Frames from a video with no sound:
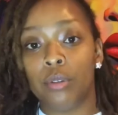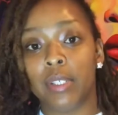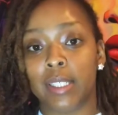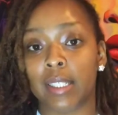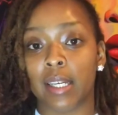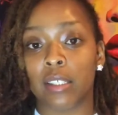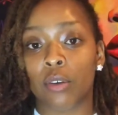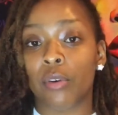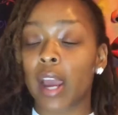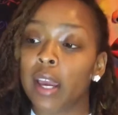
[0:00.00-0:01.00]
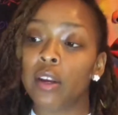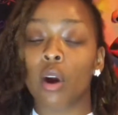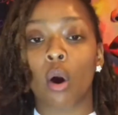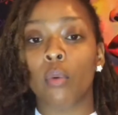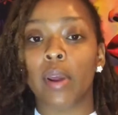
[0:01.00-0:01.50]
these things, creating your
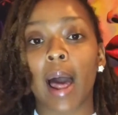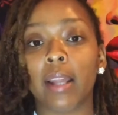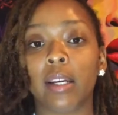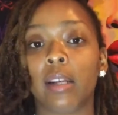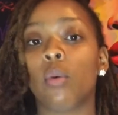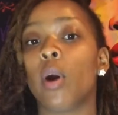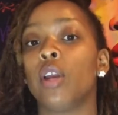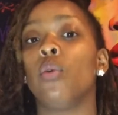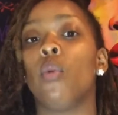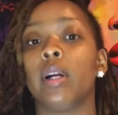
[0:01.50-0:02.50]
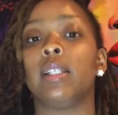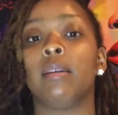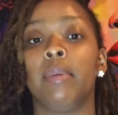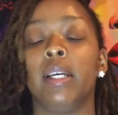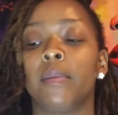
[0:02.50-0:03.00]
own reality the way you want it to
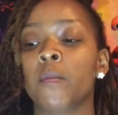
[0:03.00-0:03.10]
be.